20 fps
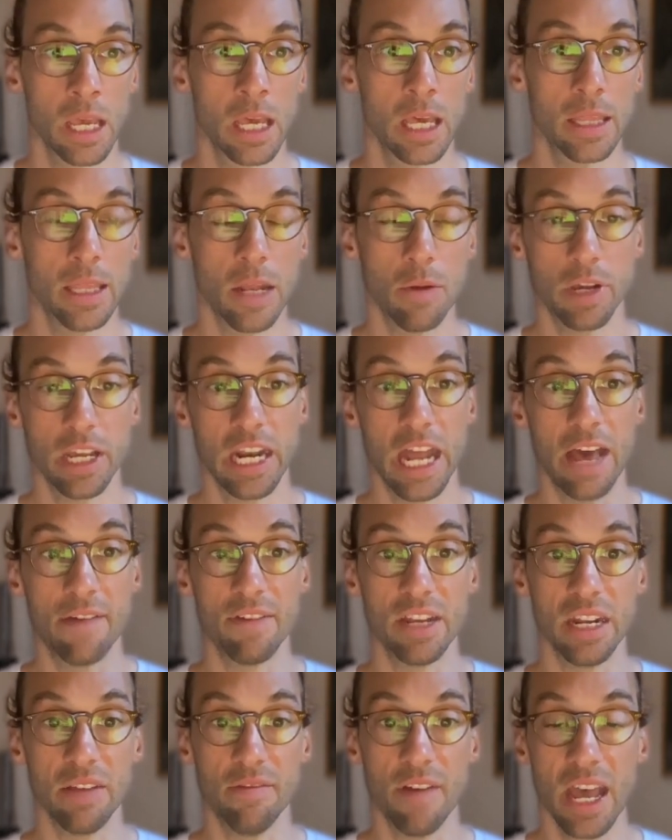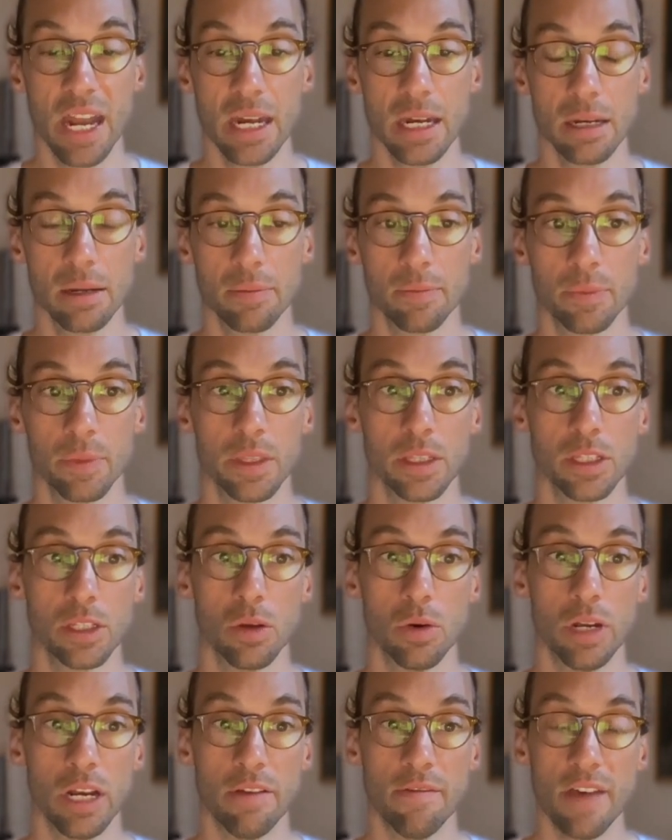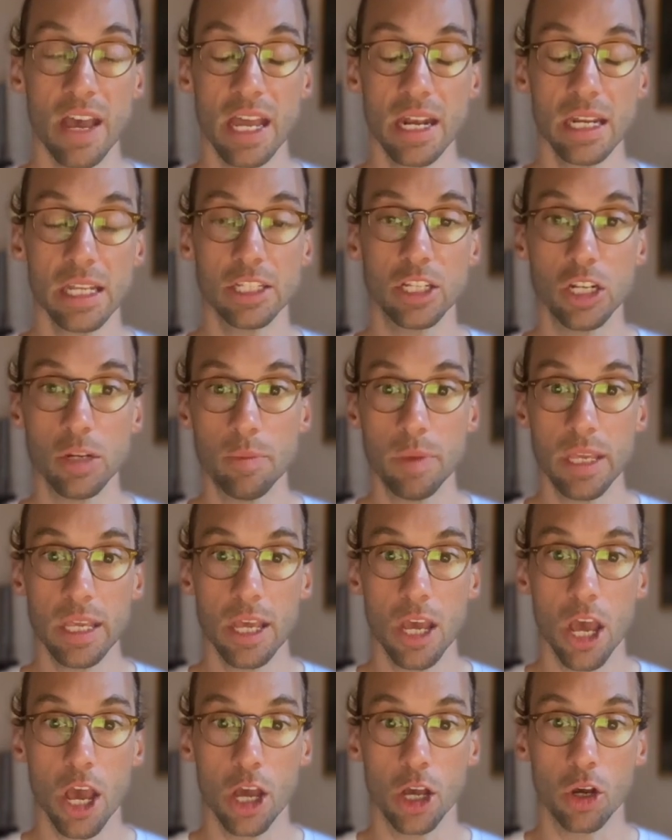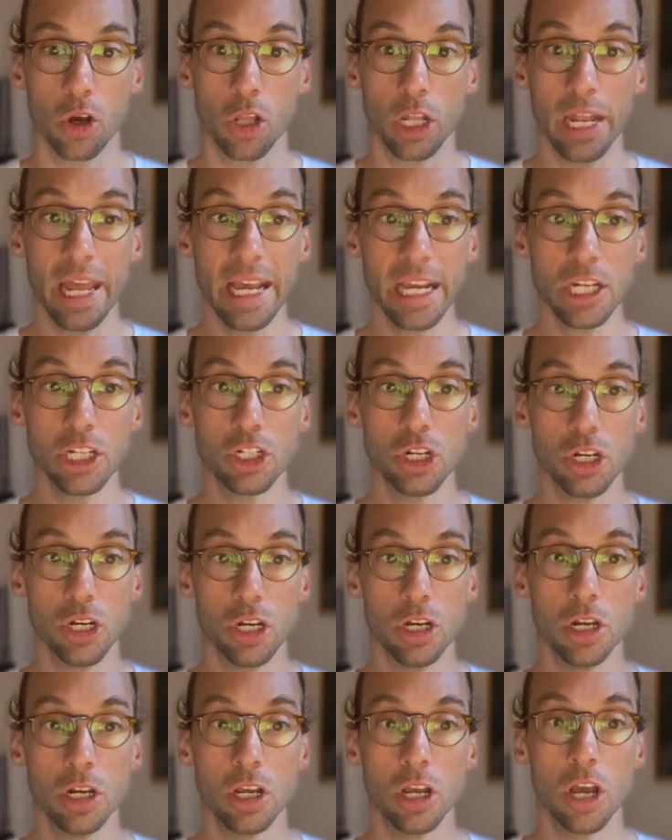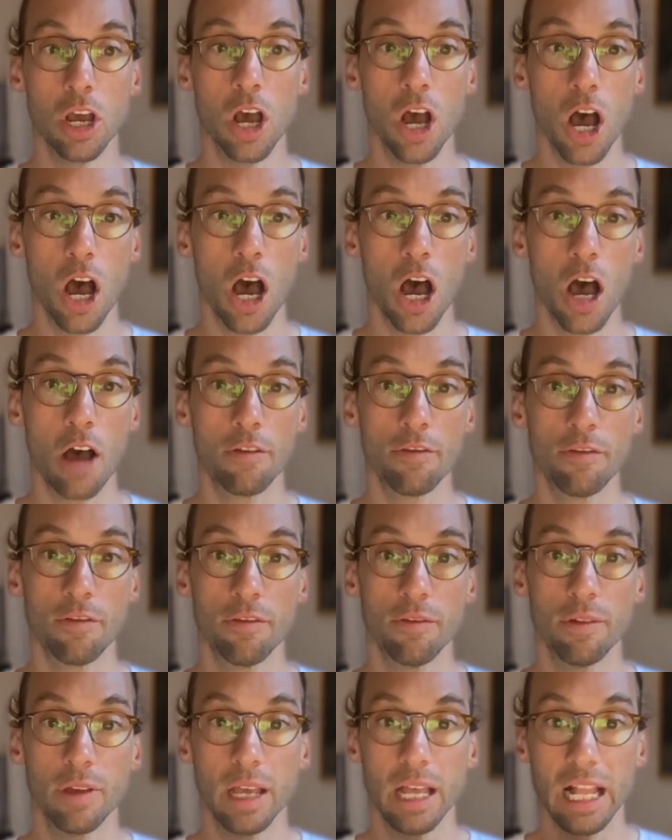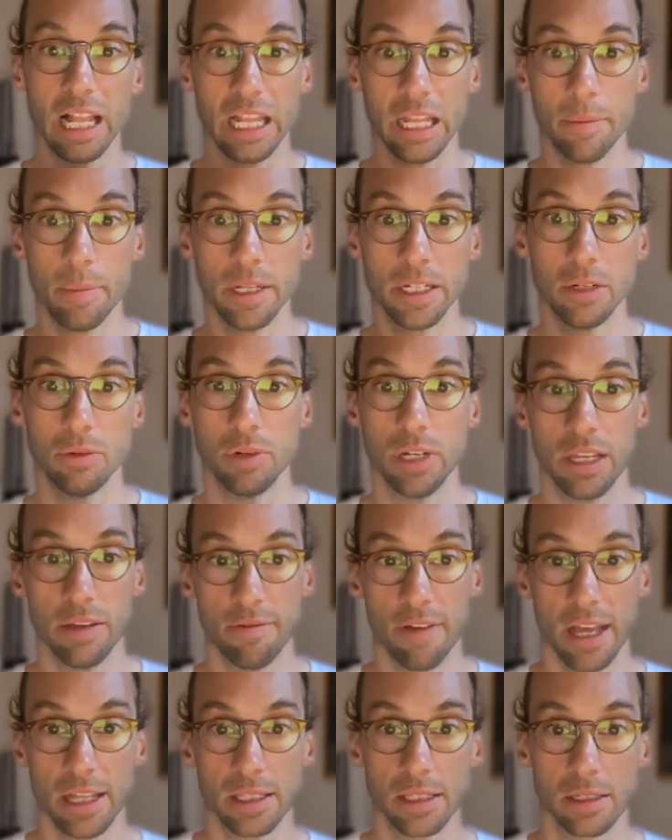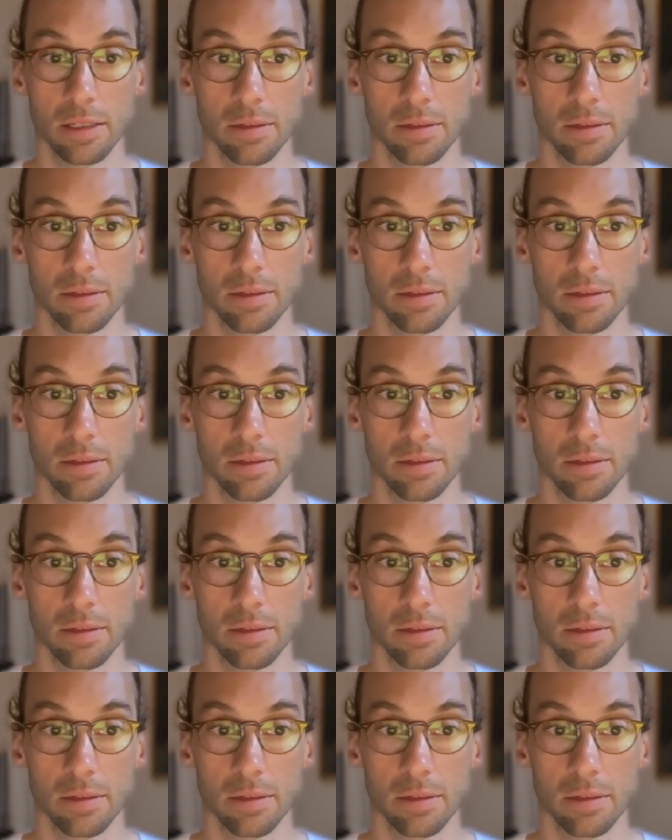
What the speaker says: Then we can have an event. So an event is going to be a collection of elementary events.